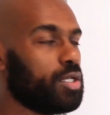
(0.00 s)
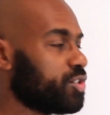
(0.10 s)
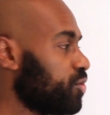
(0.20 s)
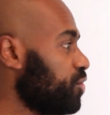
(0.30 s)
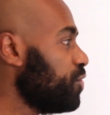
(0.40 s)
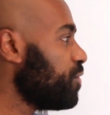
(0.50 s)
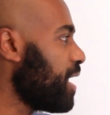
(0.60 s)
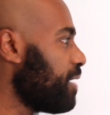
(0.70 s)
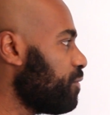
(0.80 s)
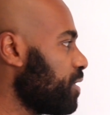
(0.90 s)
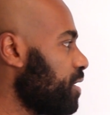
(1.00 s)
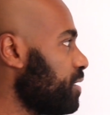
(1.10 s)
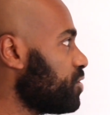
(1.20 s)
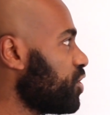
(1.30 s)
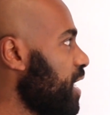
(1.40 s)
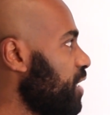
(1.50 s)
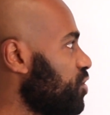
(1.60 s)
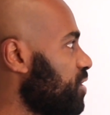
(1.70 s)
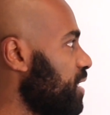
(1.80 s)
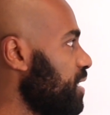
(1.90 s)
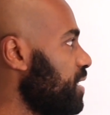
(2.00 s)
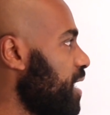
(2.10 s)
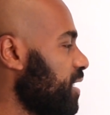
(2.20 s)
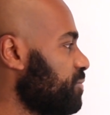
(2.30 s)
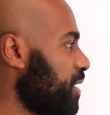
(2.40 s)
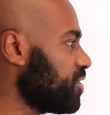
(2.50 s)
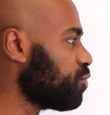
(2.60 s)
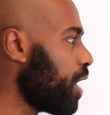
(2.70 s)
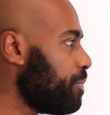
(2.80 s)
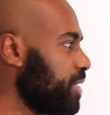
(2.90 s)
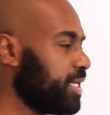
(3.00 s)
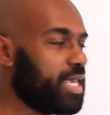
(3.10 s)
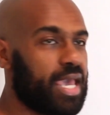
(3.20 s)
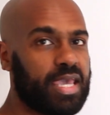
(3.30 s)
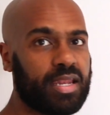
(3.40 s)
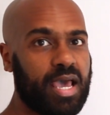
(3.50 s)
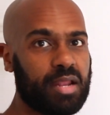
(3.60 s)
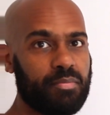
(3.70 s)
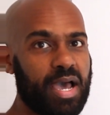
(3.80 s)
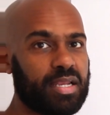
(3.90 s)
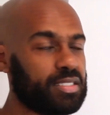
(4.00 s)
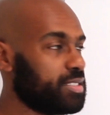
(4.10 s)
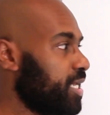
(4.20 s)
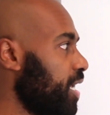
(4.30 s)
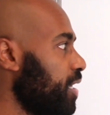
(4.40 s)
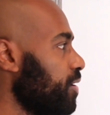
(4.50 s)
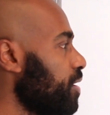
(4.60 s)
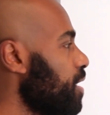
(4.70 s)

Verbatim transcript: So to do that, we're going to change the index by swapping k and n minus k.